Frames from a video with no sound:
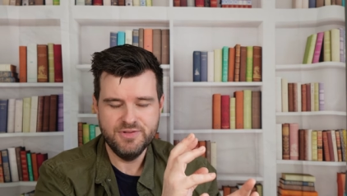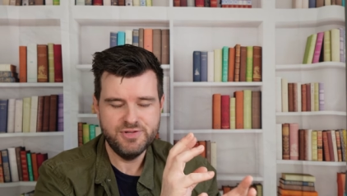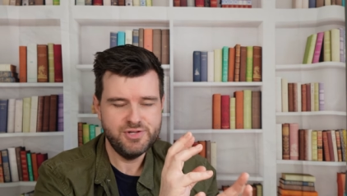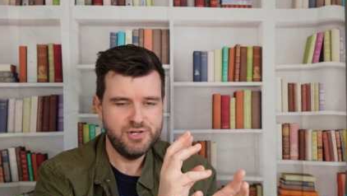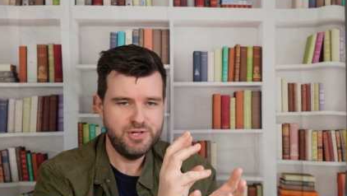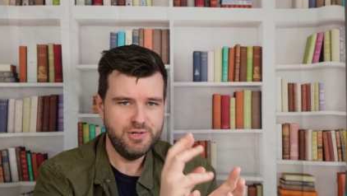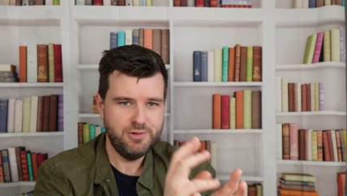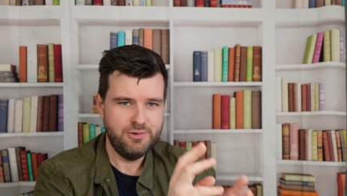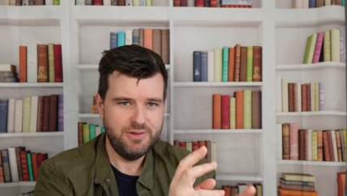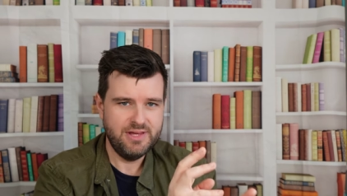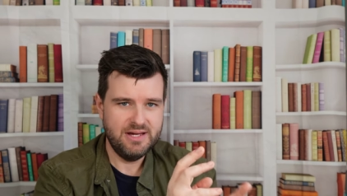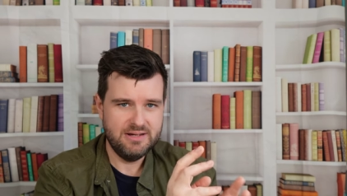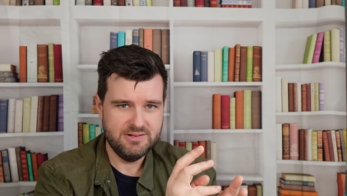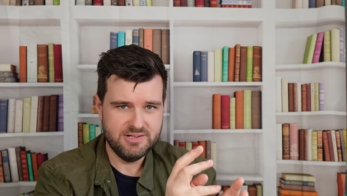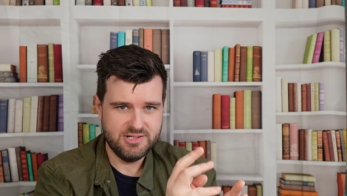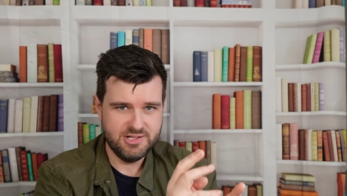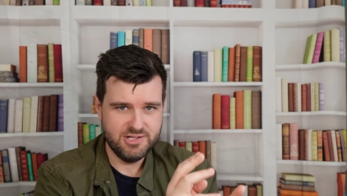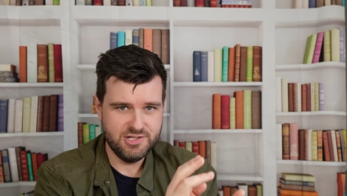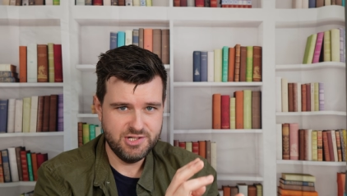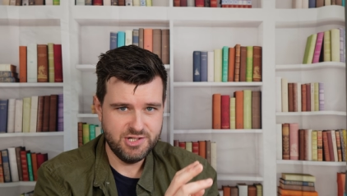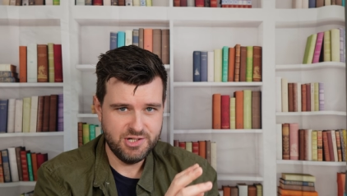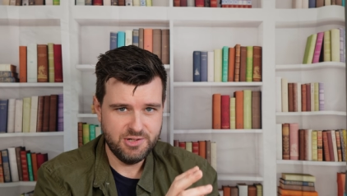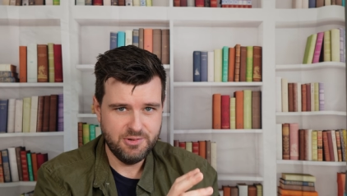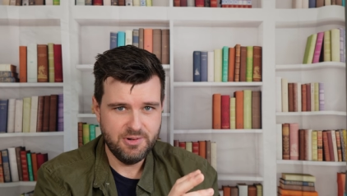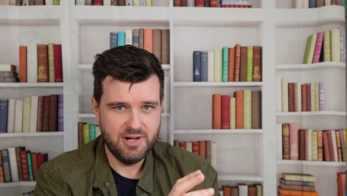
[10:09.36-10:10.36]

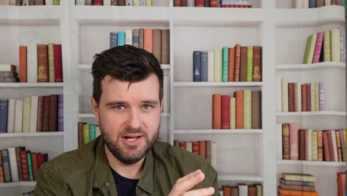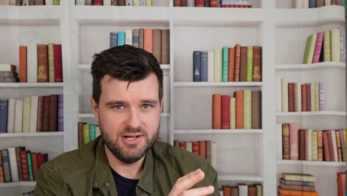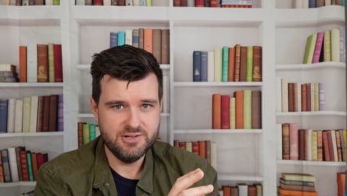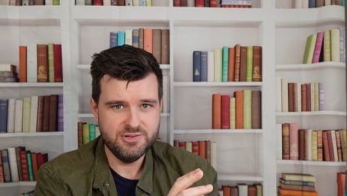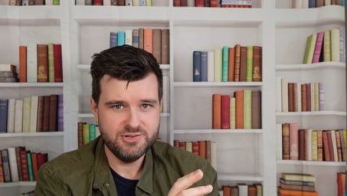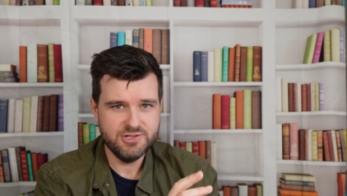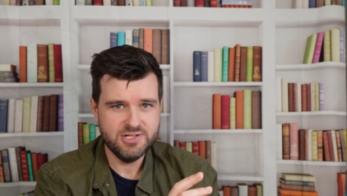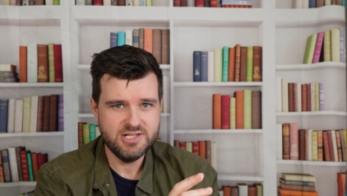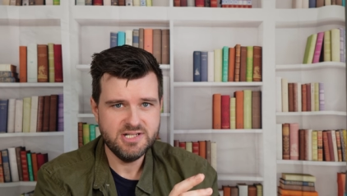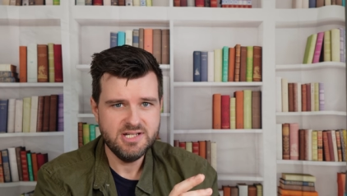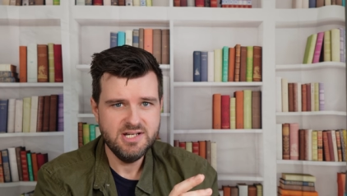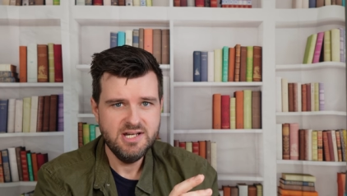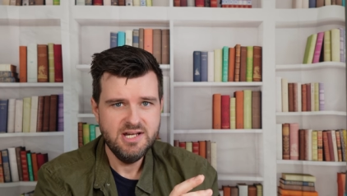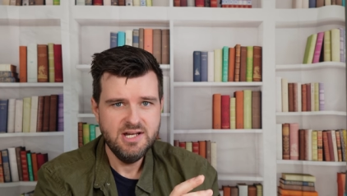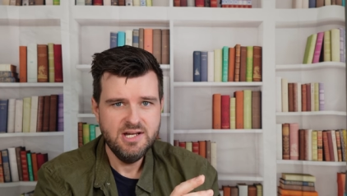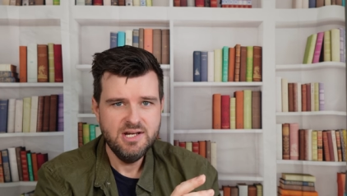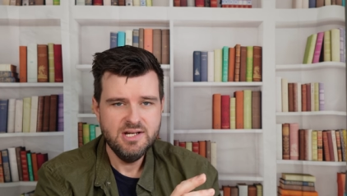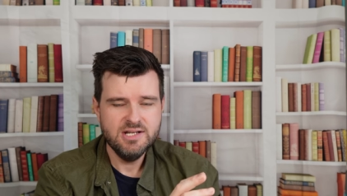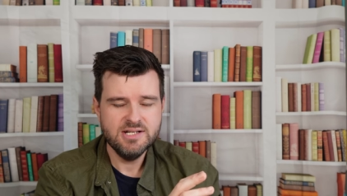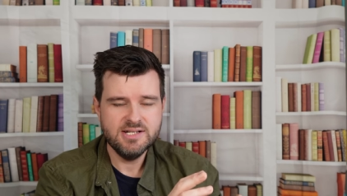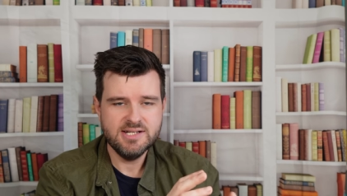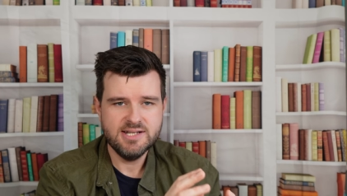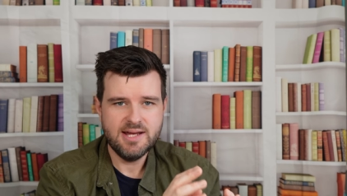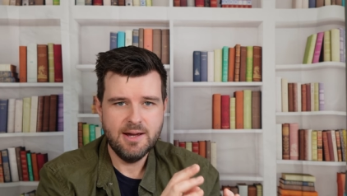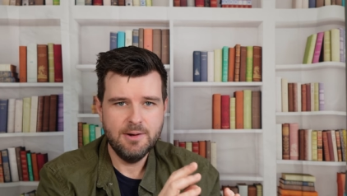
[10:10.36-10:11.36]
2,200.
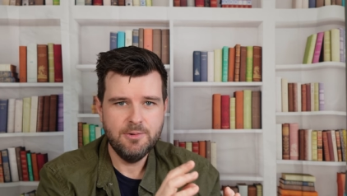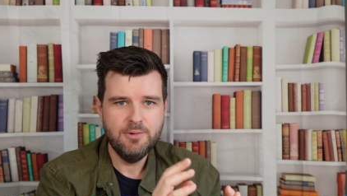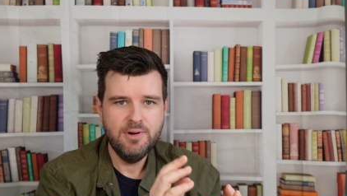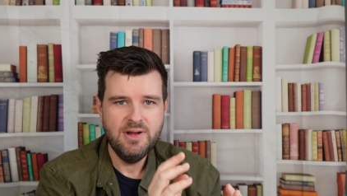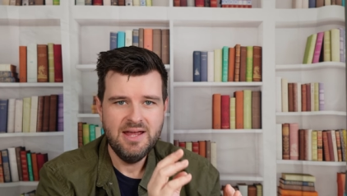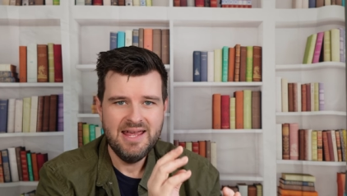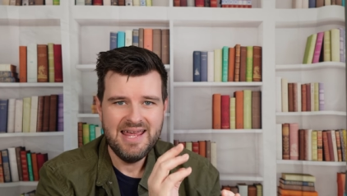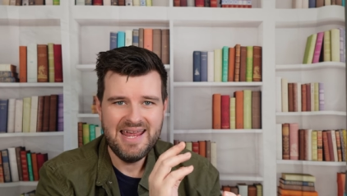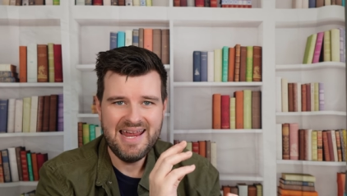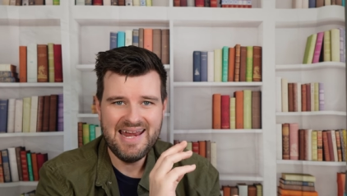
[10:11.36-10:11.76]
So